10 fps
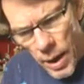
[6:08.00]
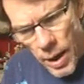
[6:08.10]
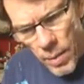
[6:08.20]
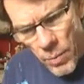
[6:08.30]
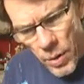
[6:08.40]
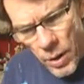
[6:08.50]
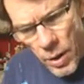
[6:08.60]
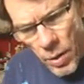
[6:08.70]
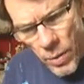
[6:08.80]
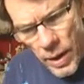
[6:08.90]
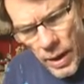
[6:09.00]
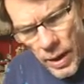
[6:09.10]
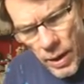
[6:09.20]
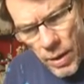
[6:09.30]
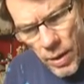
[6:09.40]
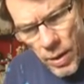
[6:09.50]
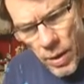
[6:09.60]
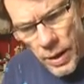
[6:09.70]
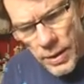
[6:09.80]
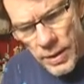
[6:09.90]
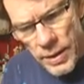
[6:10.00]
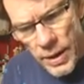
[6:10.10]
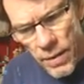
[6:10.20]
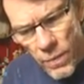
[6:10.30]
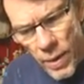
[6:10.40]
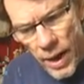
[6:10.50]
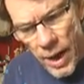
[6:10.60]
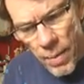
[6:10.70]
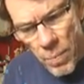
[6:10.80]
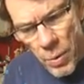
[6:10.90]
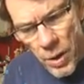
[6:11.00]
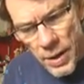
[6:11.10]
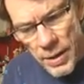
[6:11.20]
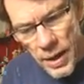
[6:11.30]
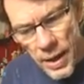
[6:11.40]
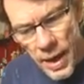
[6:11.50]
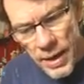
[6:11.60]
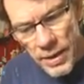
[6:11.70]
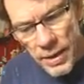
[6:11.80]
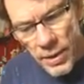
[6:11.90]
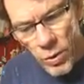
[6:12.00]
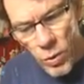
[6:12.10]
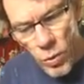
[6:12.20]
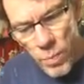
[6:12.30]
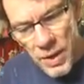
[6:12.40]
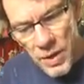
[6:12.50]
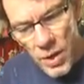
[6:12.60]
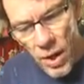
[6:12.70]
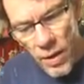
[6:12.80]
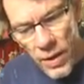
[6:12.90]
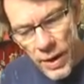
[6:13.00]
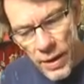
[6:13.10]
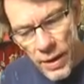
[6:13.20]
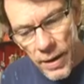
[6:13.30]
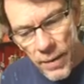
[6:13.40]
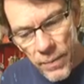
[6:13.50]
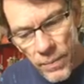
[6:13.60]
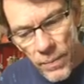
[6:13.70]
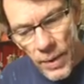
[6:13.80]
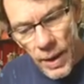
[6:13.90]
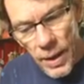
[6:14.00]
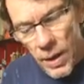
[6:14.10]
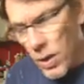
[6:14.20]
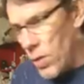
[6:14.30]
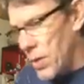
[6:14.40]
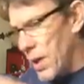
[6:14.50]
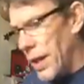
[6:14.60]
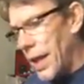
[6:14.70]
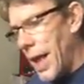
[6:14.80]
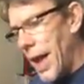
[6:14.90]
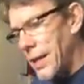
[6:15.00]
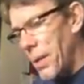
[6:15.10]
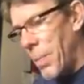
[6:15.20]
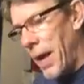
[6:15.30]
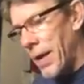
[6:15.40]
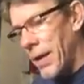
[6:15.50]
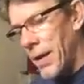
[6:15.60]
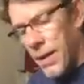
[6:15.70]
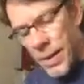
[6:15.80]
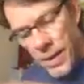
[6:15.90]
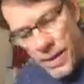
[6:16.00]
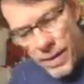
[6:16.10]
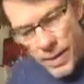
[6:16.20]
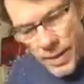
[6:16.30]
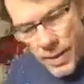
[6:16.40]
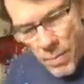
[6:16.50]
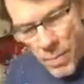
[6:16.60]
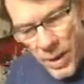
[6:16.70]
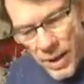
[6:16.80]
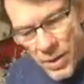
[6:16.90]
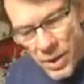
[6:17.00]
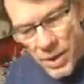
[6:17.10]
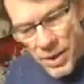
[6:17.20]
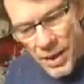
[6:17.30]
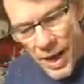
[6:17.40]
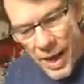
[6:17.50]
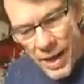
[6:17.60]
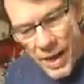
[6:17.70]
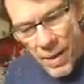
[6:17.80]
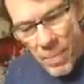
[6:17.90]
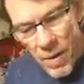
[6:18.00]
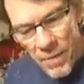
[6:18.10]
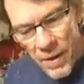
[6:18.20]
I'm going to go in here and see if we can't put us a nice little goopy star in. Using lots of paint. Paint just standing up off the